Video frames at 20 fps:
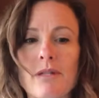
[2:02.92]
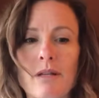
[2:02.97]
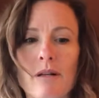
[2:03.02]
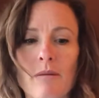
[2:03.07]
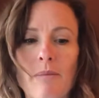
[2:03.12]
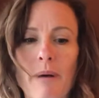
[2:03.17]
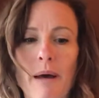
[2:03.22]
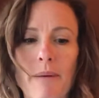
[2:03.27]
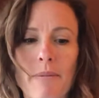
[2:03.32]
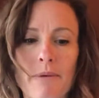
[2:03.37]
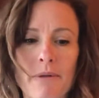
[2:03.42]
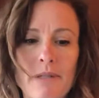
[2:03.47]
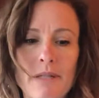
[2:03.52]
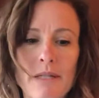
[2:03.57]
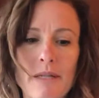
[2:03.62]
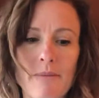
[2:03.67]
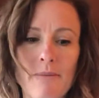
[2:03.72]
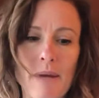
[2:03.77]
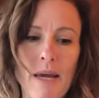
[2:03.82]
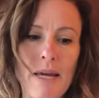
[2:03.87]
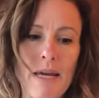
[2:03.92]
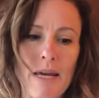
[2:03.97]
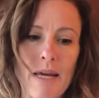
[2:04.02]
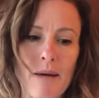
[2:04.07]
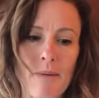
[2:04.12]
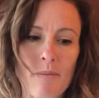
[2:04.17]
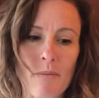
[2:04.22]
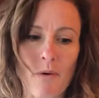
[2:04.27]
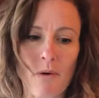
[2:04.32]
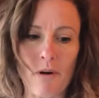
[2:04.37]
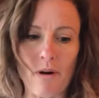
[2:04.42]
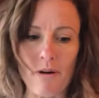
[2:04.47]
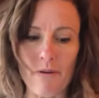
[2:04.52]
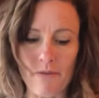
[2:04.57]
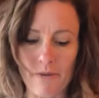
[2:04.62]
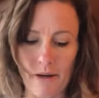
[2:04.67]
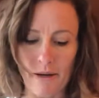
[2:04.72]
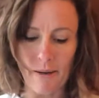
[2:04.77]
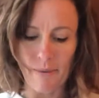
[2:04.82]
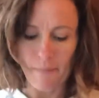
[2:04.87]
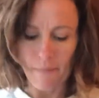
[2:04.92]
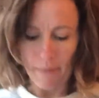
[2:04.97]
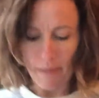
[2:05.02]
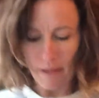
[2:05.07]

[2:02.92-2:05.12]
little pebbles to make it more of a